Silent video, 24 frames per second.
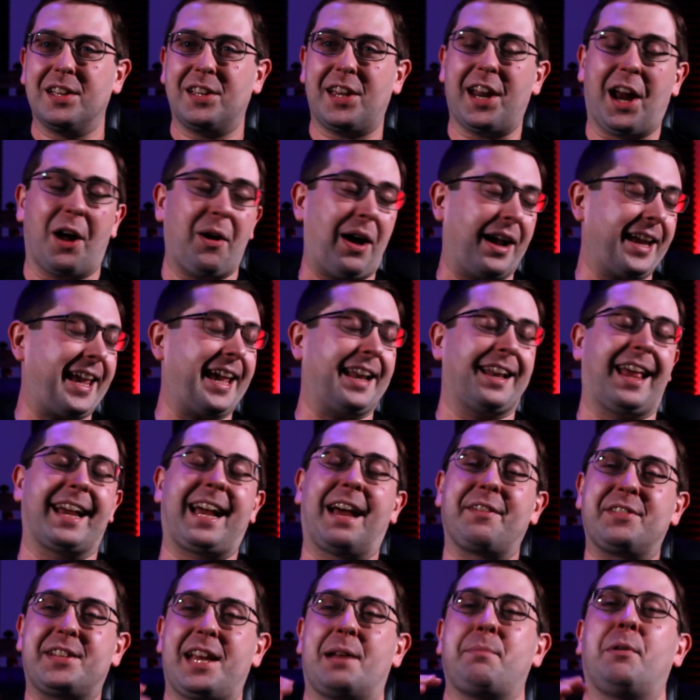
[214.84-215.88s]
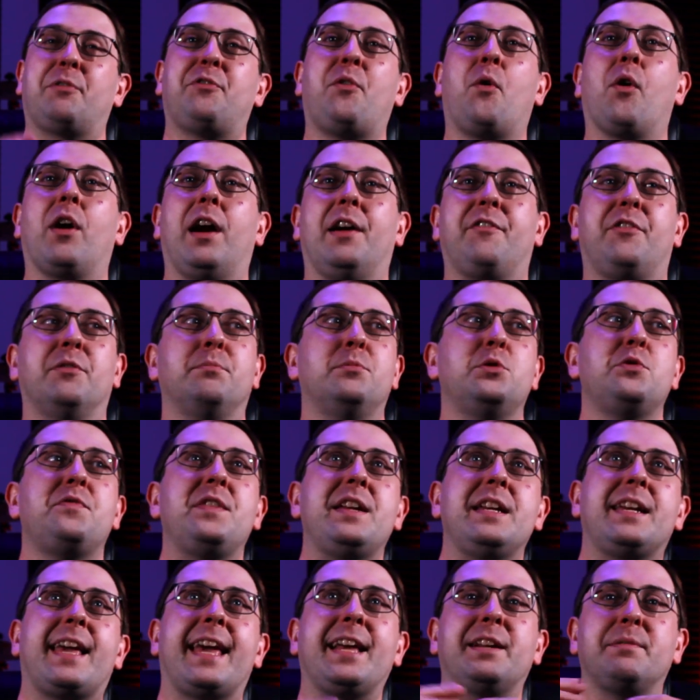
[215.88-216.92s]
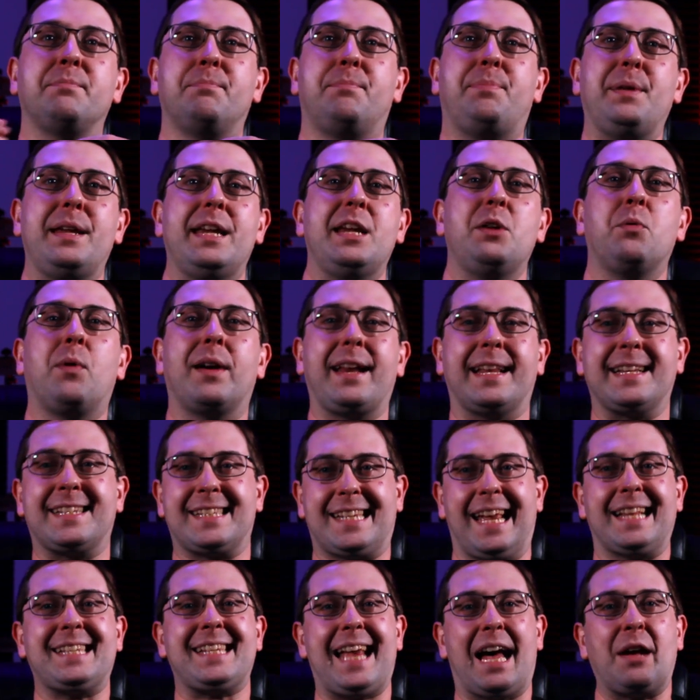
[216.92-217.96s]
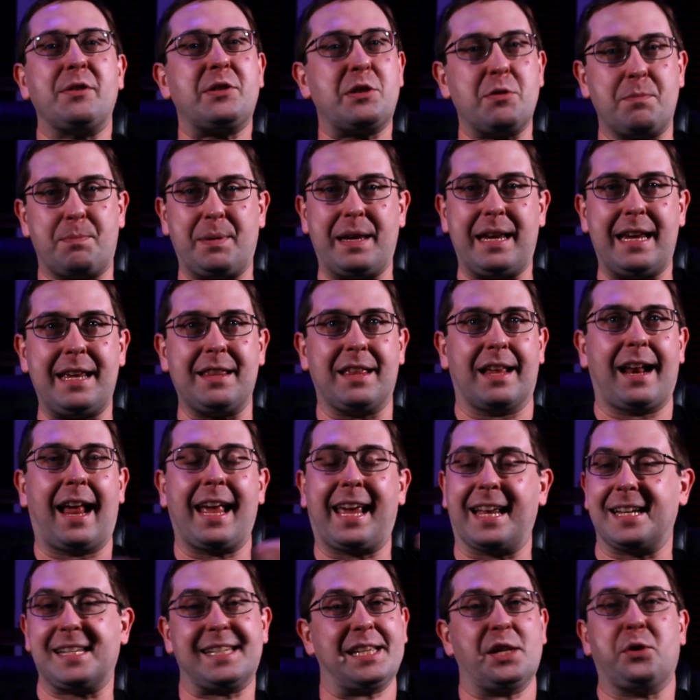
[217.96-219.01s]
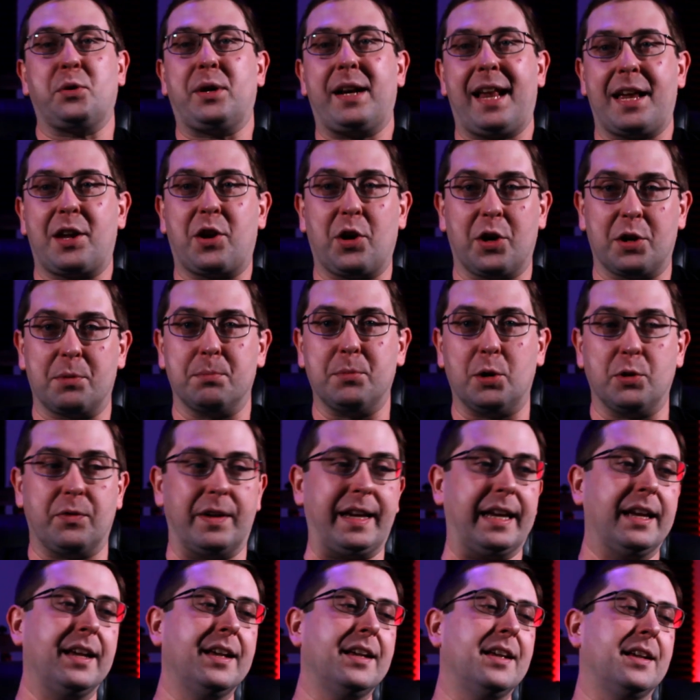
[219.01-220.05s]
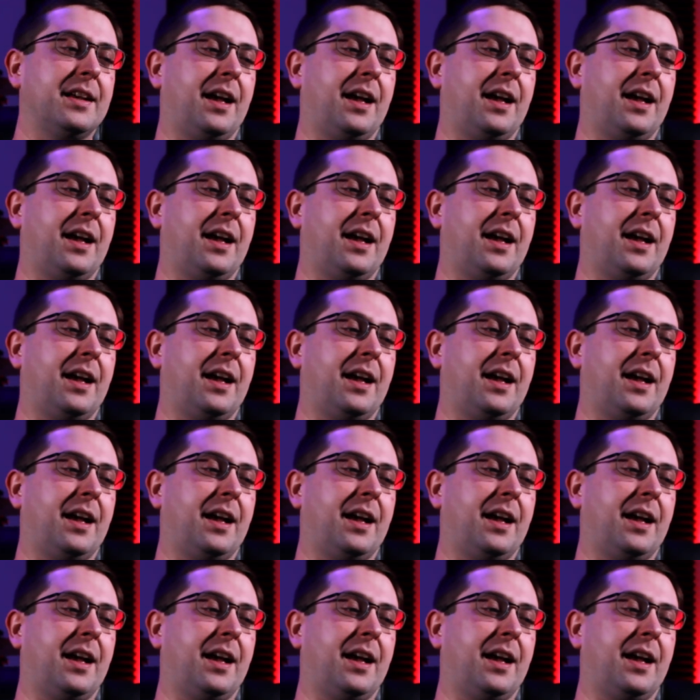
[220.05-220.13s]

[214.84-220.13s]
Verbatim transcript: you know, again, like I've said before, if a movie can be what it sets out to be, then I consider it a good movie.